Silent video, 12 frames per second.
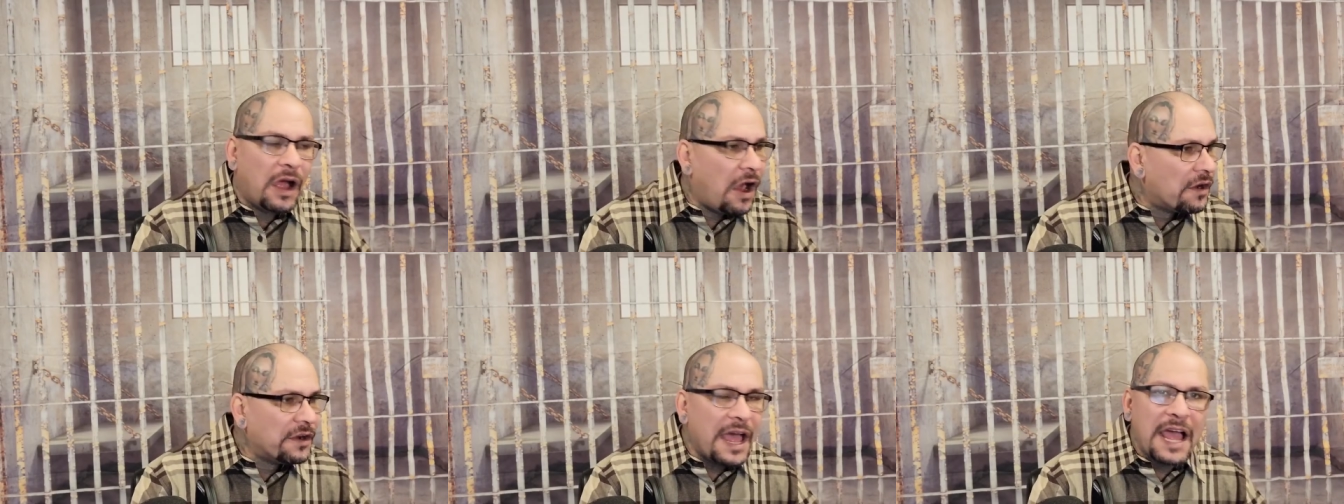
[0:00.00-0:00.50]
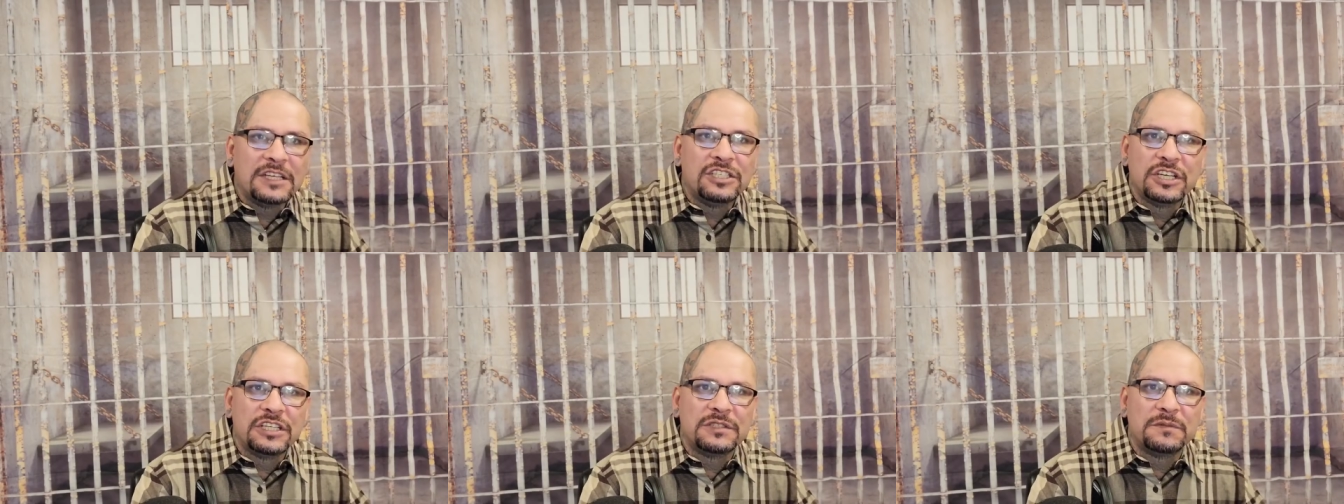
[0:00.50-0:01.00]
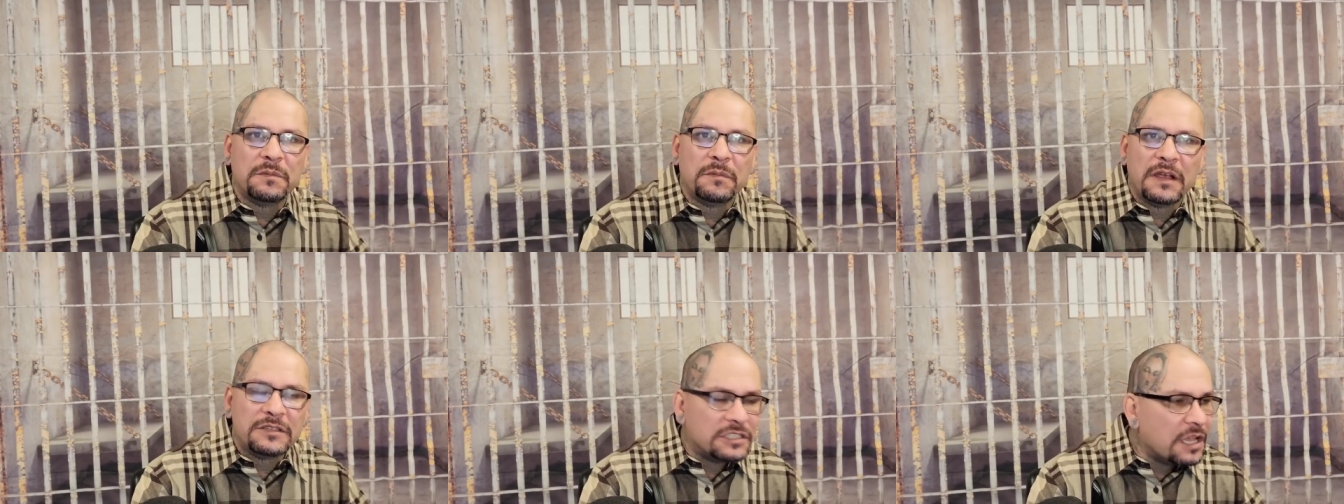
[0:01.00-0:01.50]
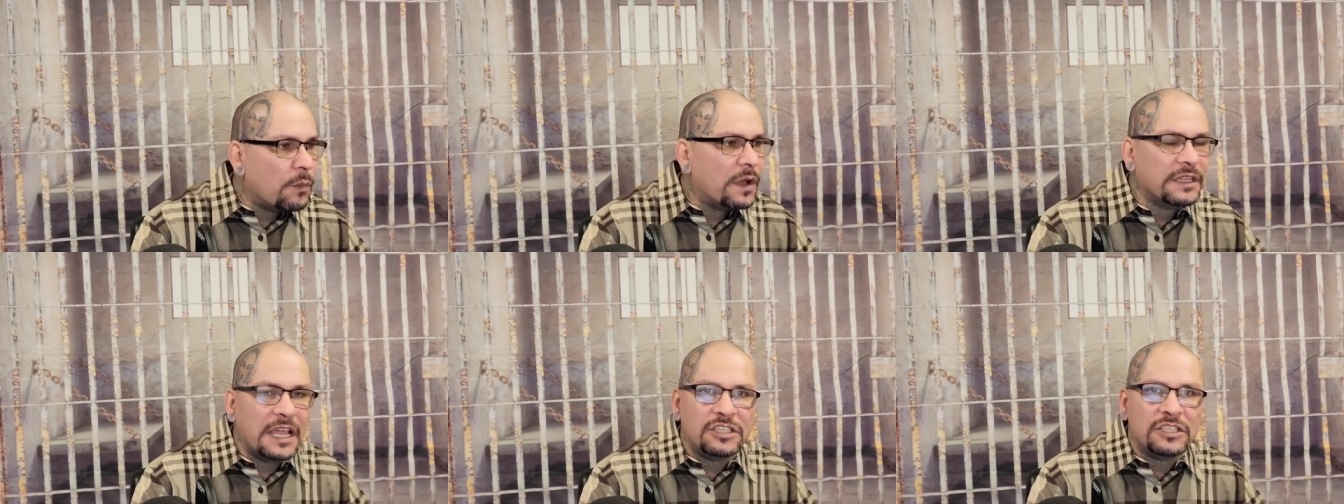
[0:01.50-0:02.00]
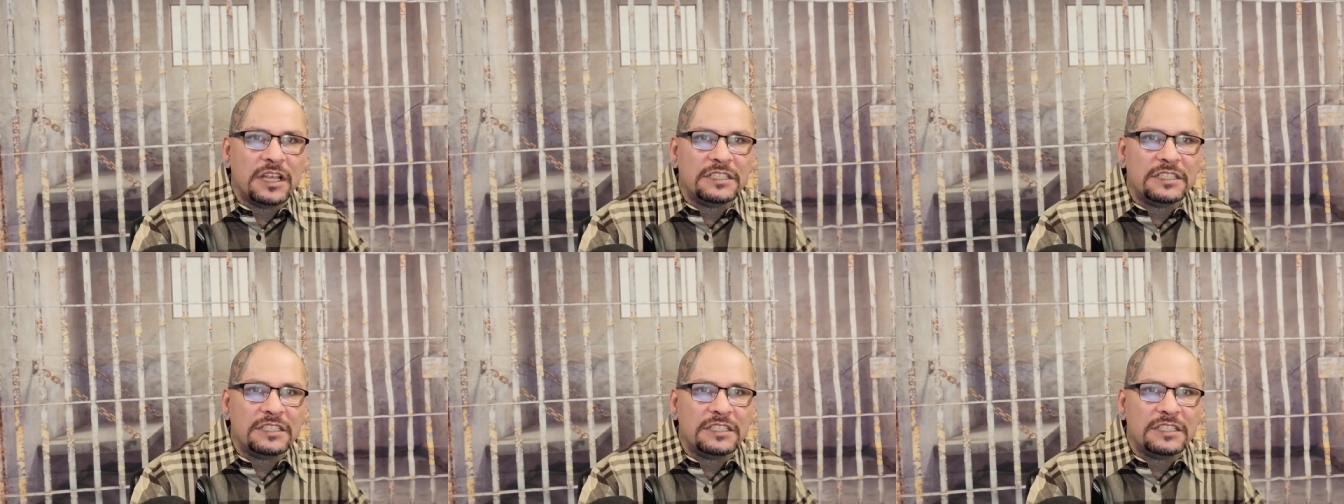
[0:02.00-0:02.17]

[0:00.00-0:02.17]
are not just someone that